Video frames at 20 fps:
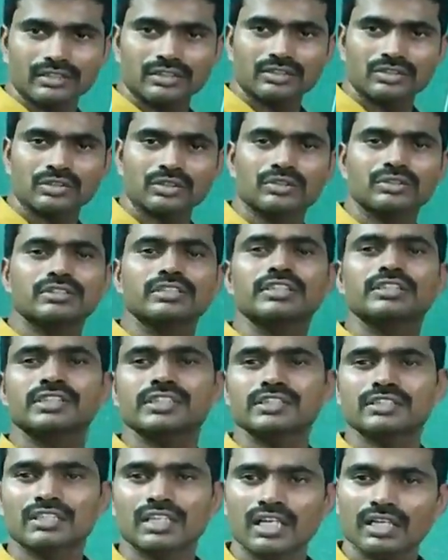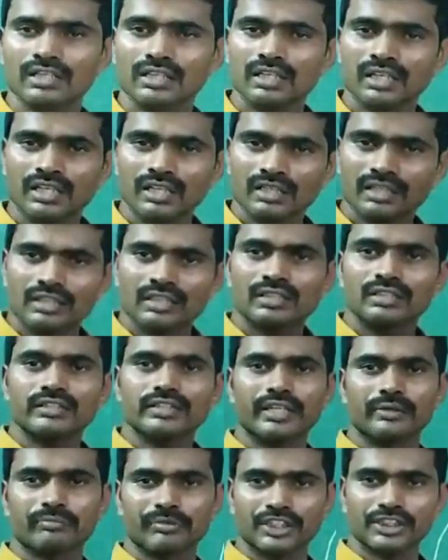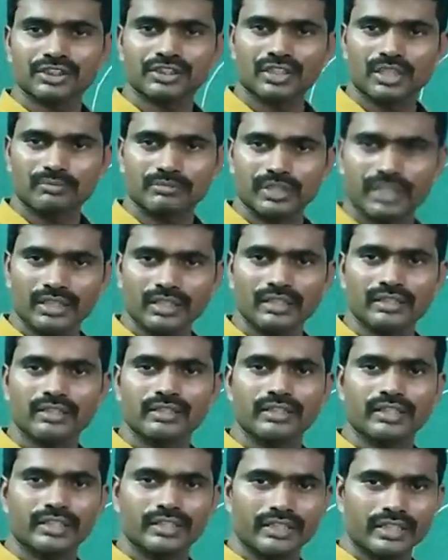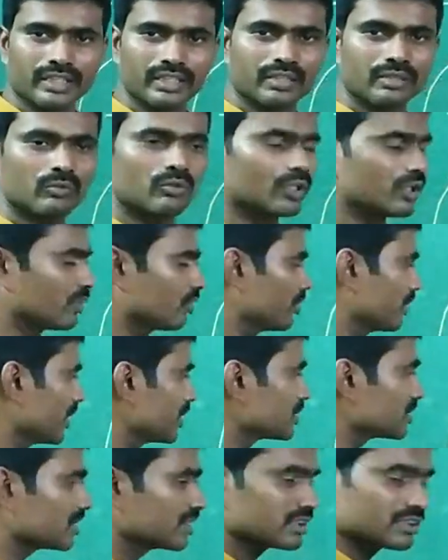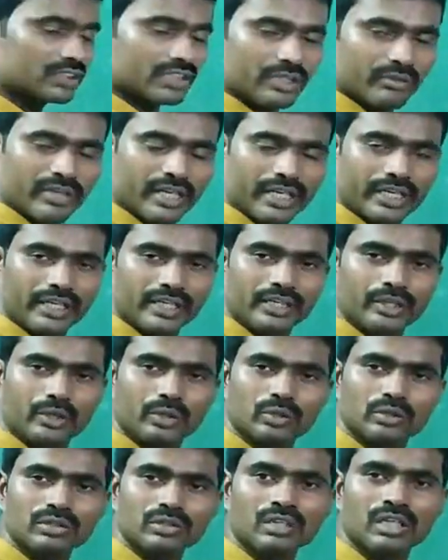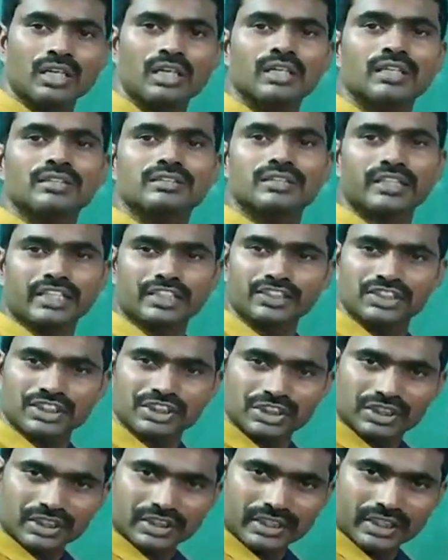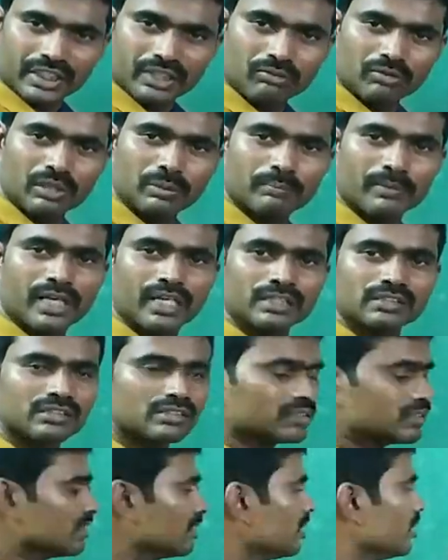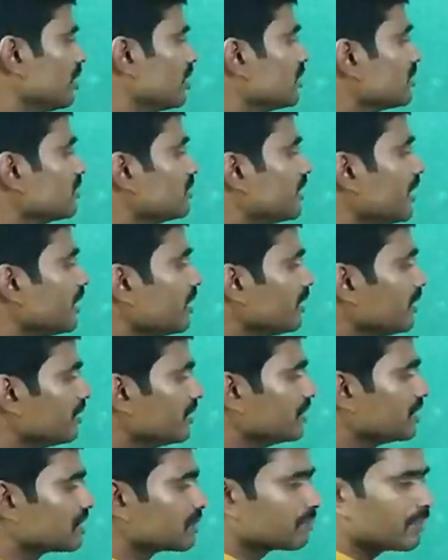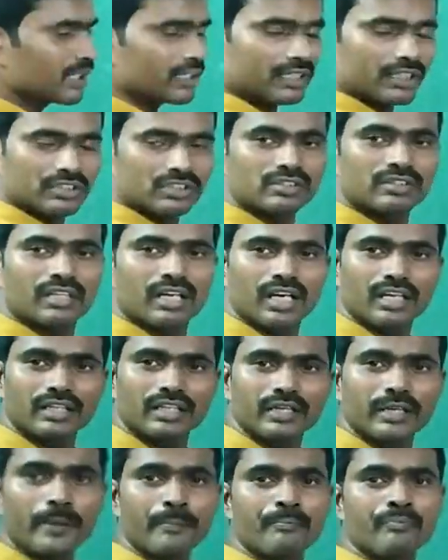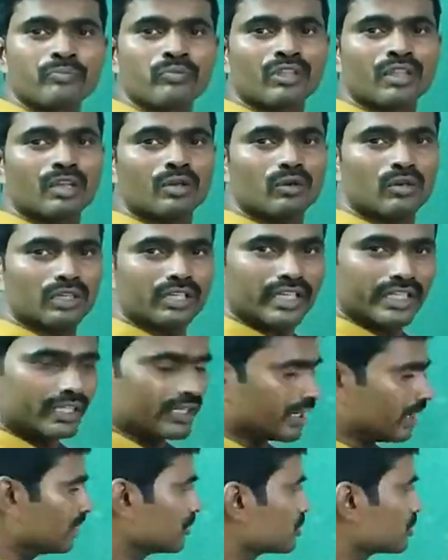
So this is the definition of the degree. One rotation is divided into 360 equal parts, then each part is called 1 degree.